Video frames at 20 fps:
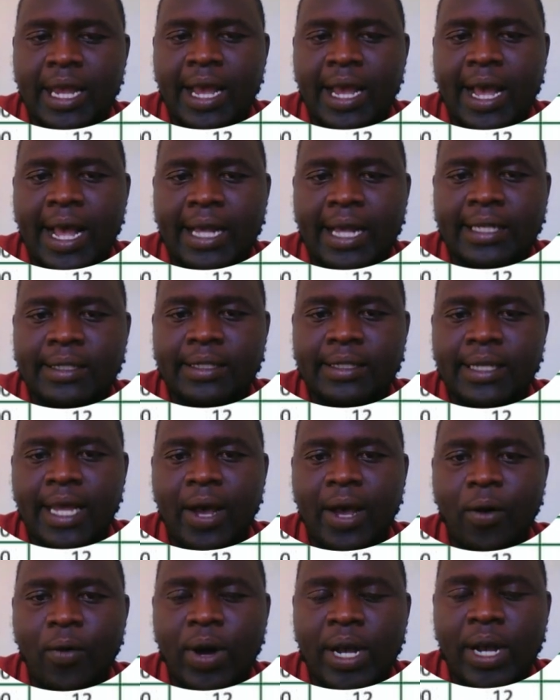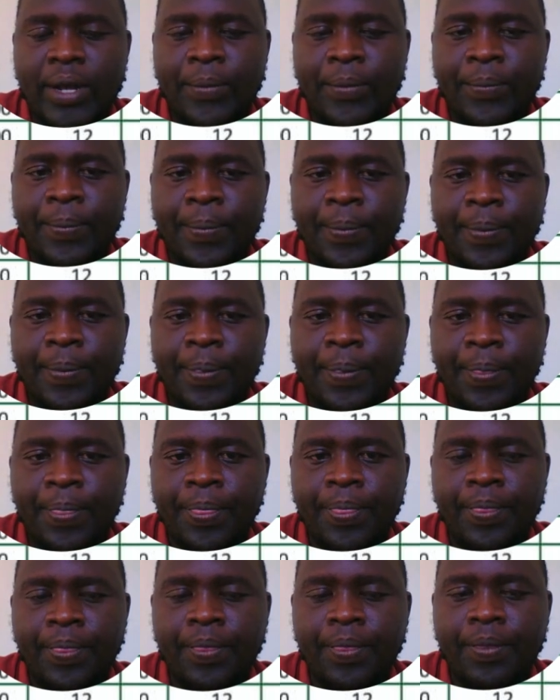as our
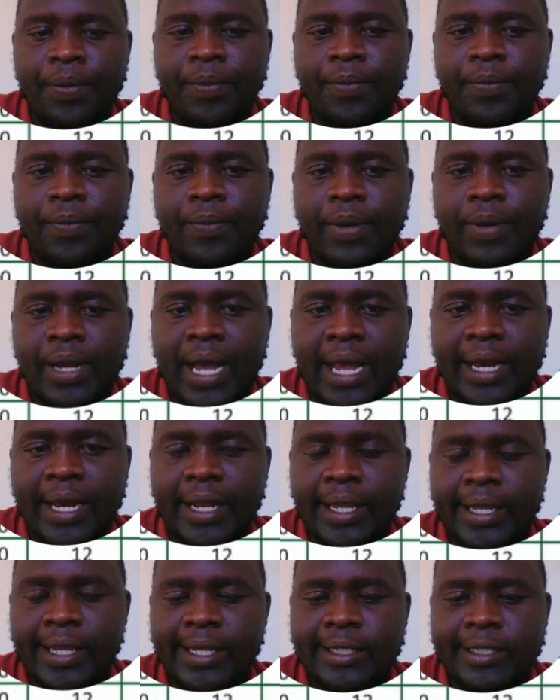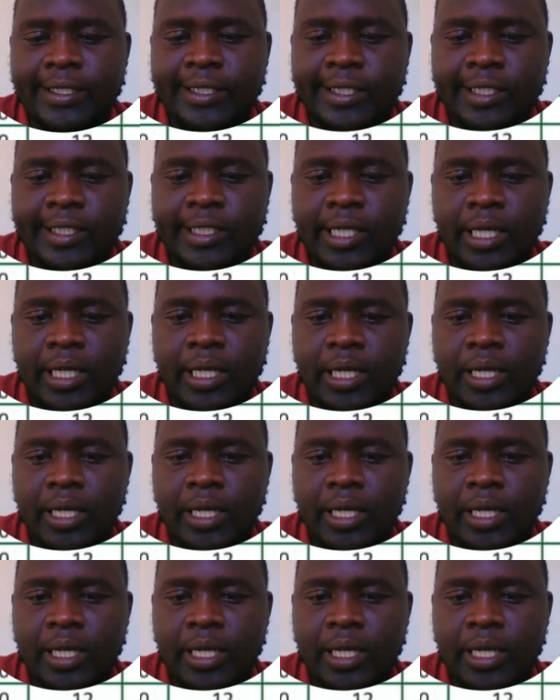earning interest.